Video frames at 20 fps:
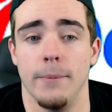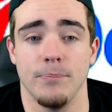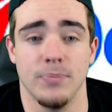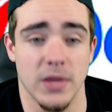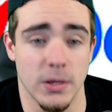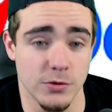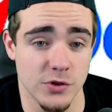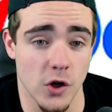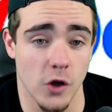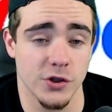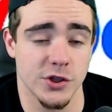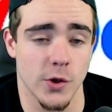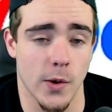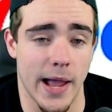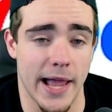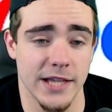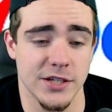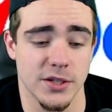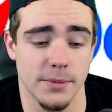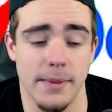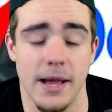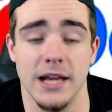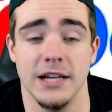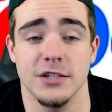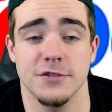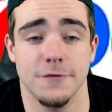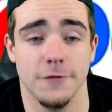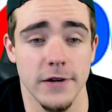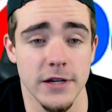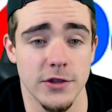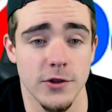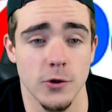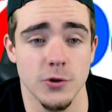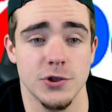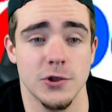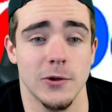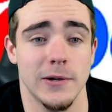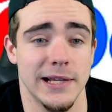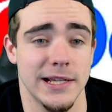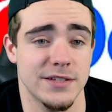He was also asked about his free throw
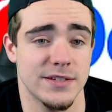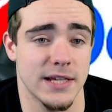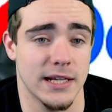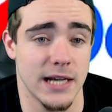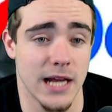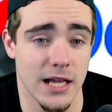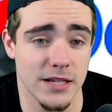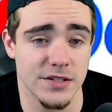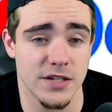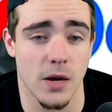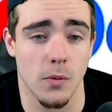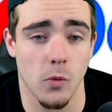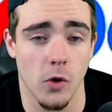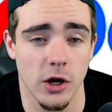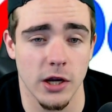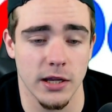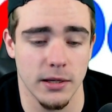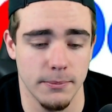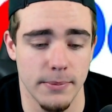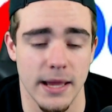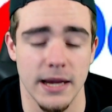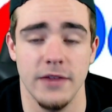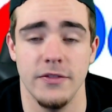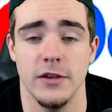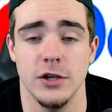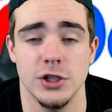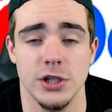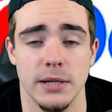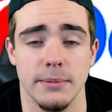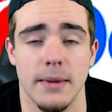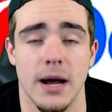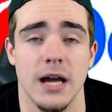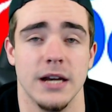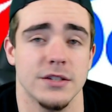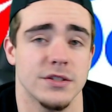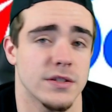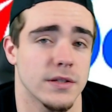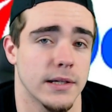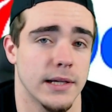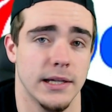shooting. He said, nonstop working, been in the gym,
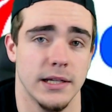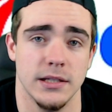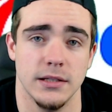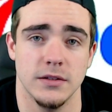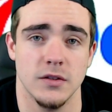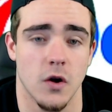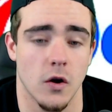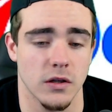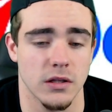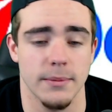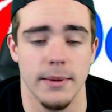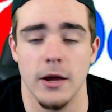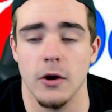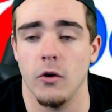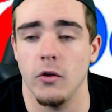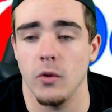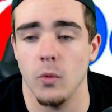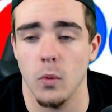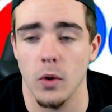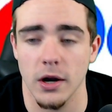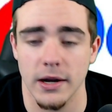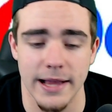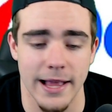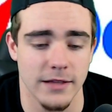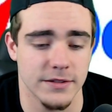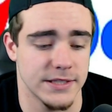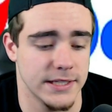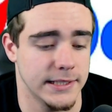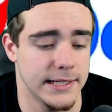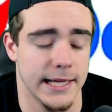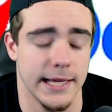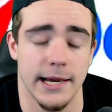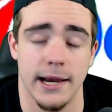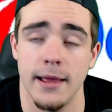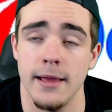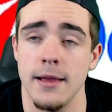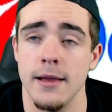honestly, talked about all the workouts he did.